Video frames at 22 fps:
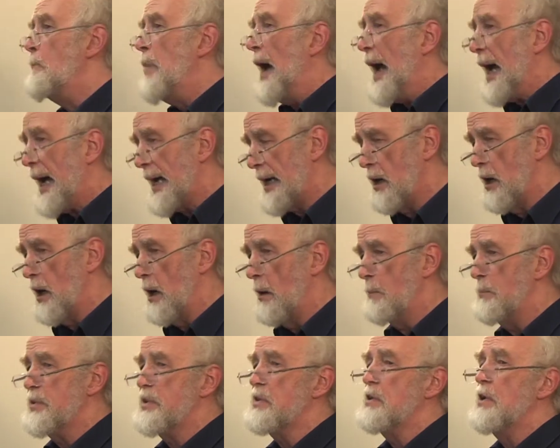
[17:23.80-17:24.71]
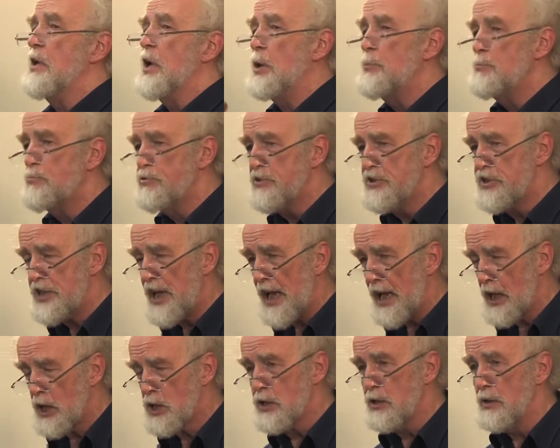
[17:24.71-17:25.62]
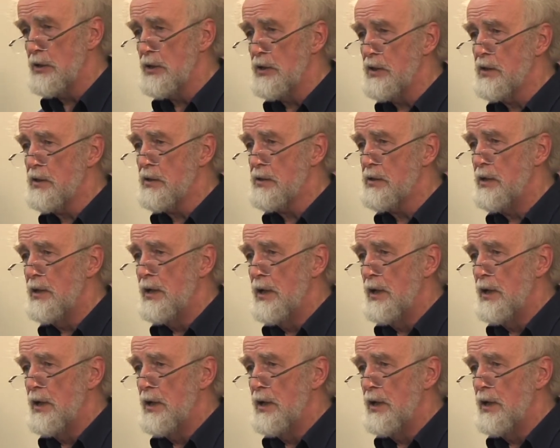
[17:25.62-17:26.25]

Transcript: backups and protections